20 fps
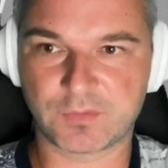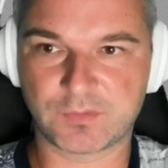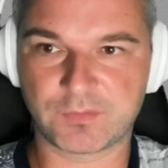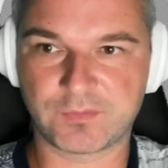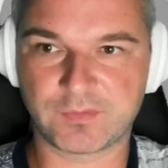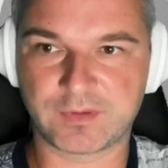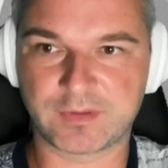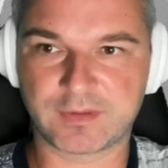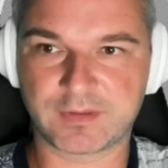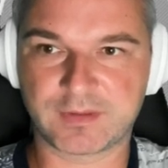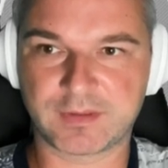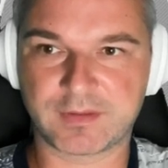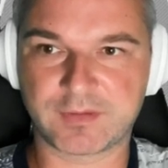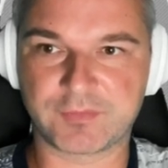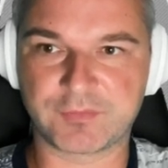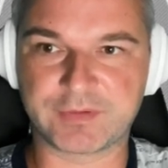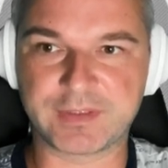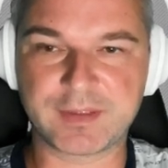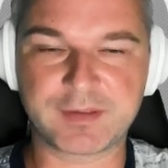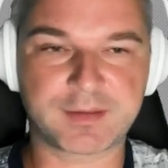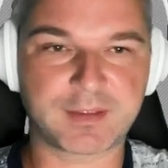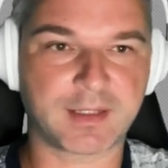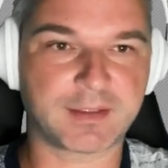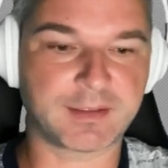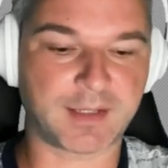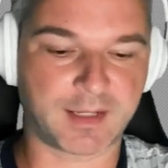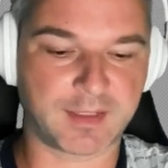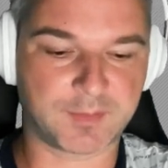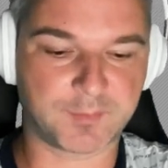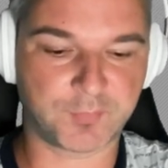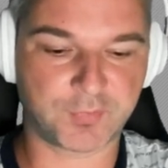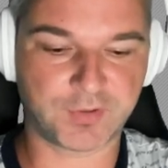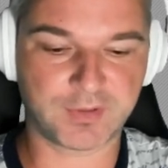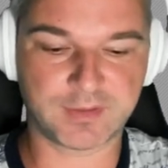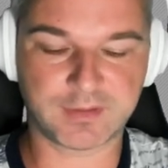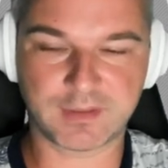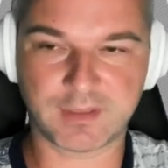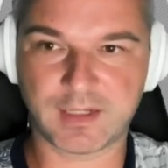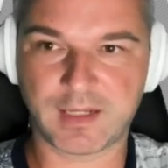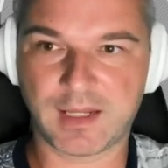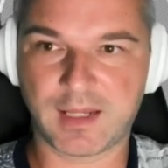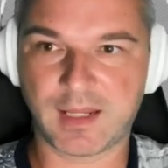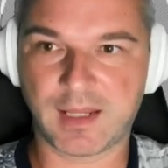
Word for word: uh, to reset endpoint,